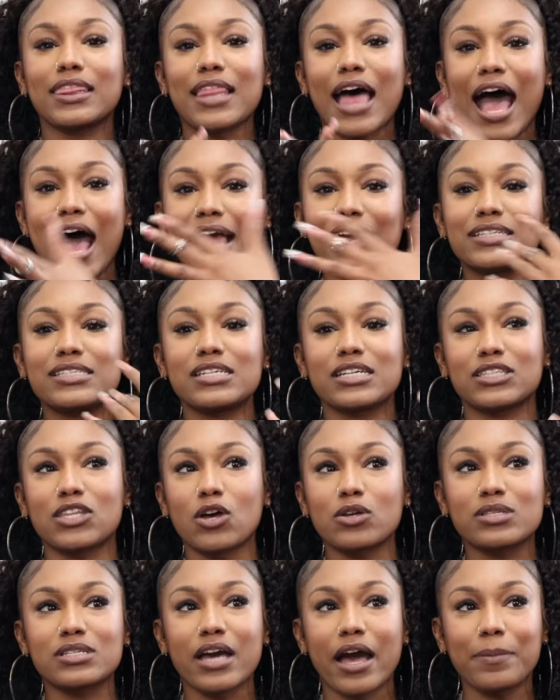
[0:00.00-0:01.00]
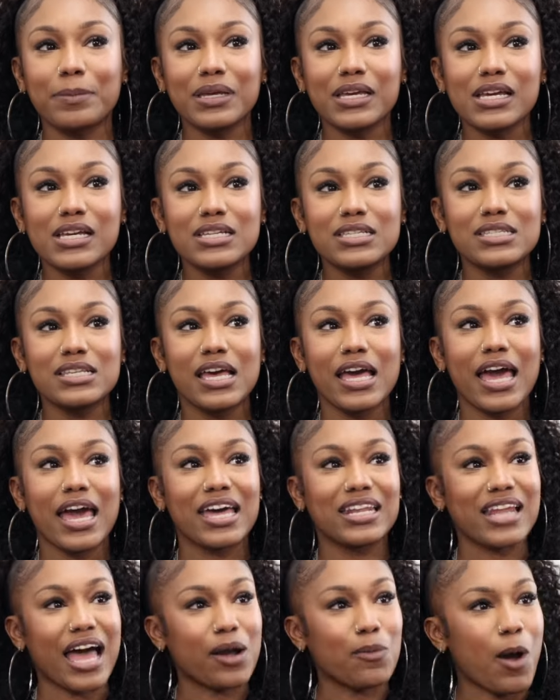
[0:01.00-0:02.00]
I had took those gummies,
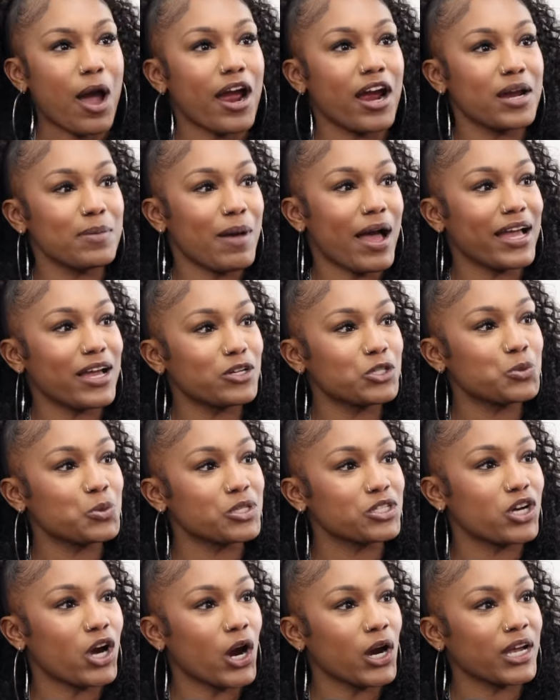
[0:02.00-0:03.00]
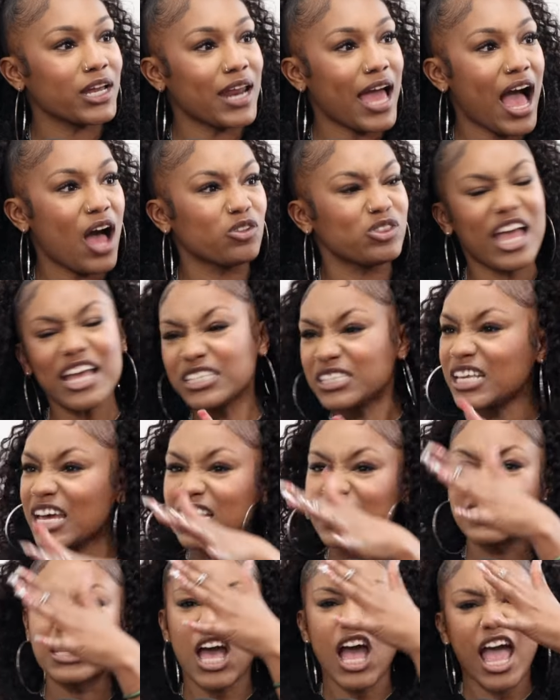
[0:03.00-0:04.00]
and like while everybody else was kirking out, they said
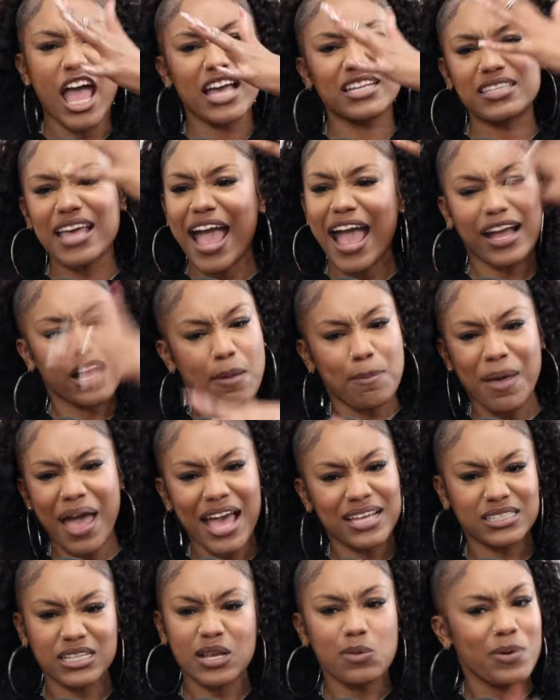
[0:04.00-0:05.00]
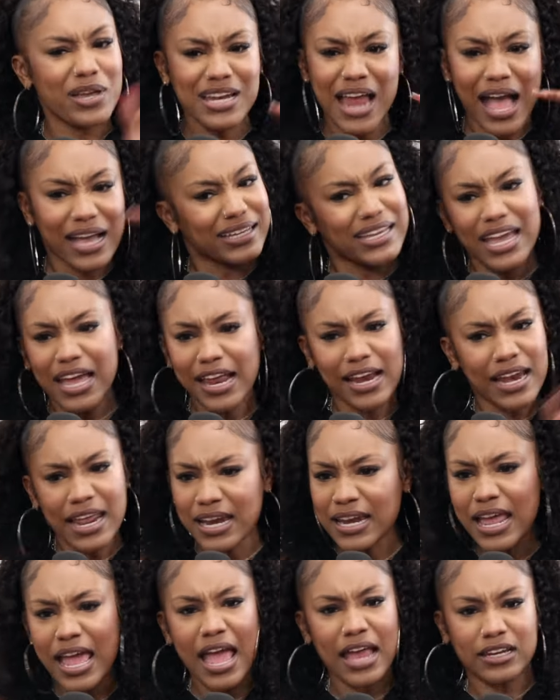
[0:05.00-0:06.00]
it's, it's at capacity, we not getting
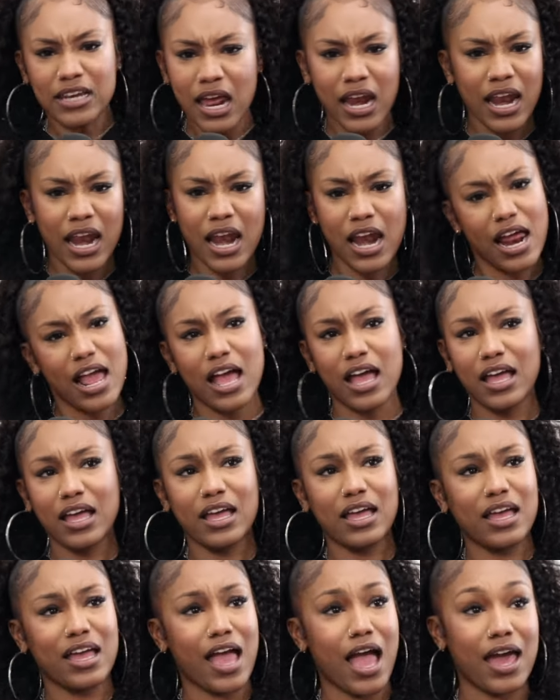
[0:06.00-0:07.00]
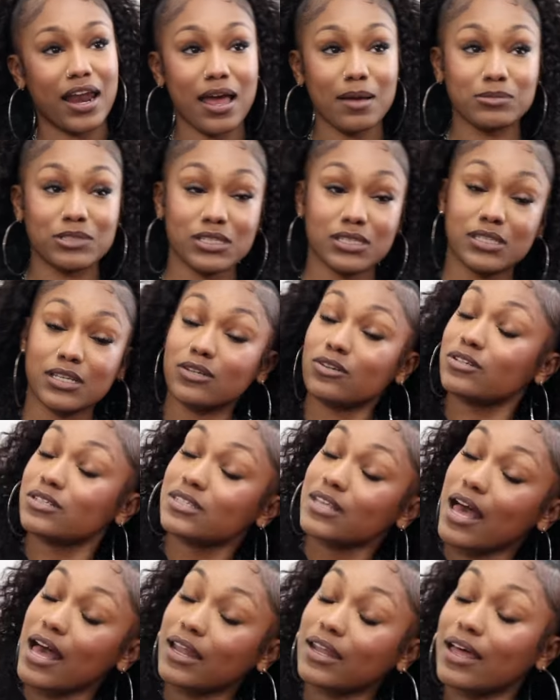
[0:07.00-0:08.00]
in there, da da da. And I'm just sitting on the
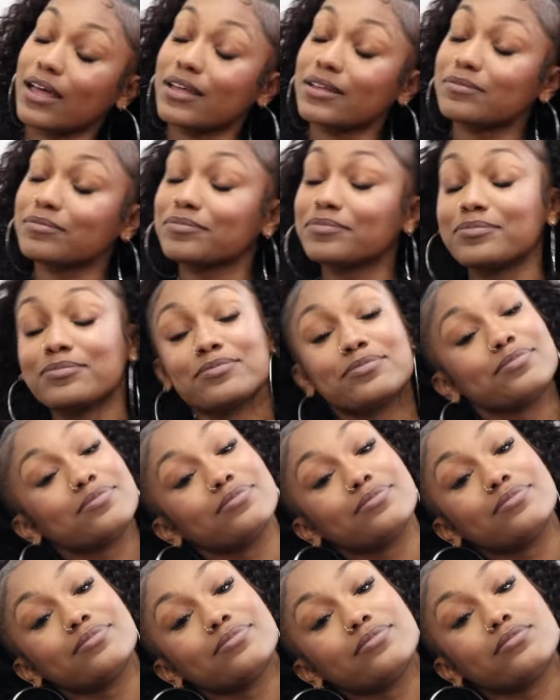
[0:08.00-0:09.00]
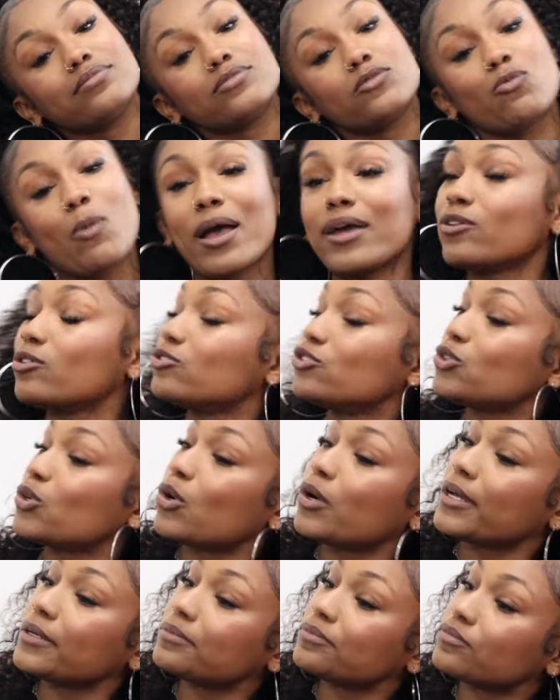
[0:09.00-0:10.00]
side like, waiting on
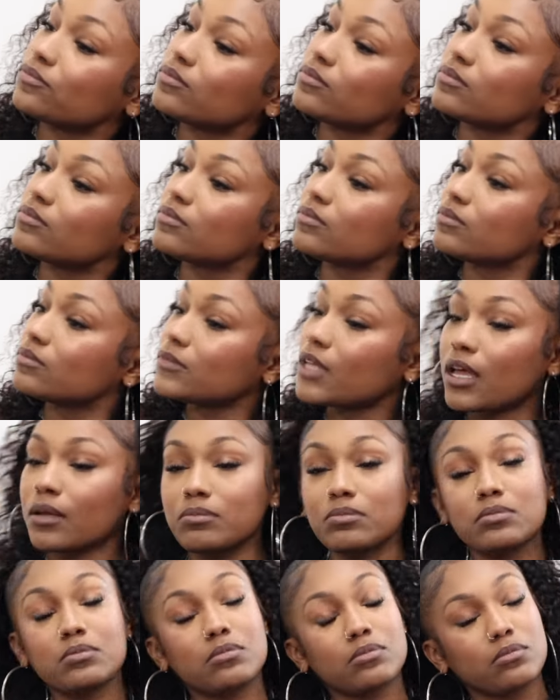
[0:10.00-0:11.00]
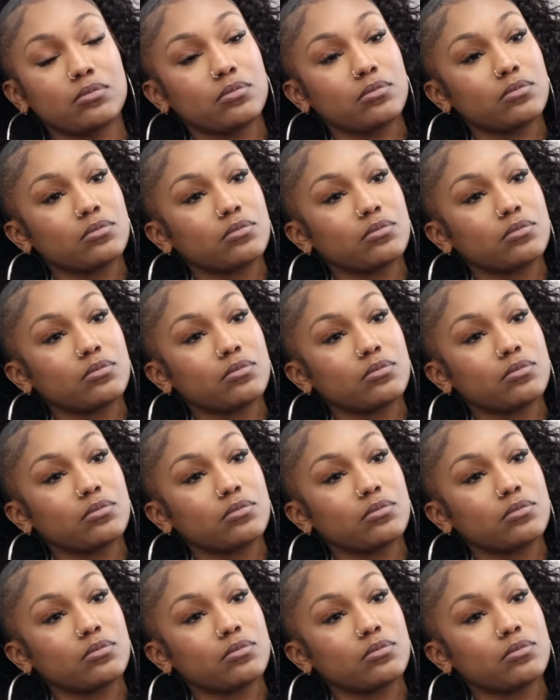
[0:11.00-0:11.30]
Troy. Like, mm.